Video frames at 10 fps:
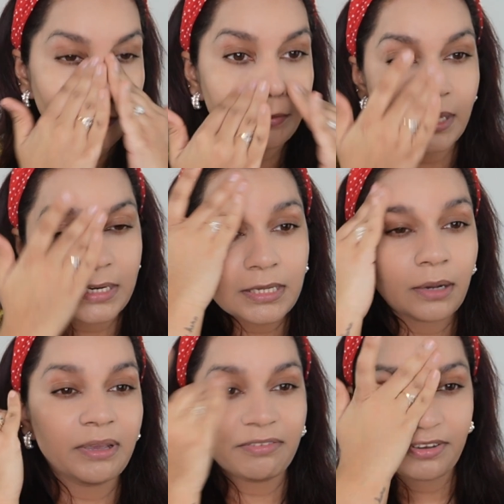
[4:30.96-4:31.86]
That is how
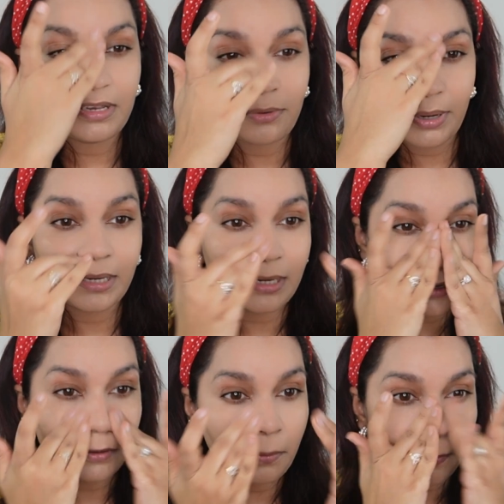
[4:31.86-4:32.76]
I feel right
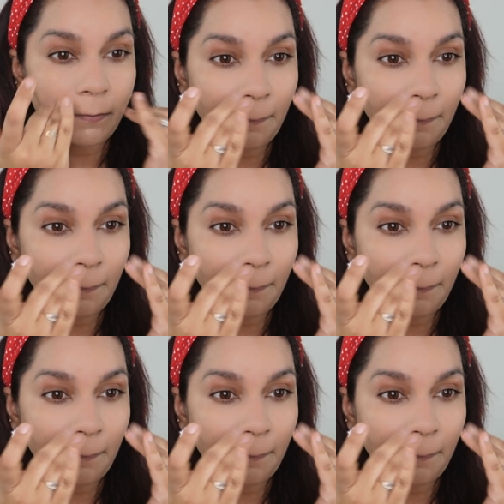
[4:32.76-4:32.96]
now.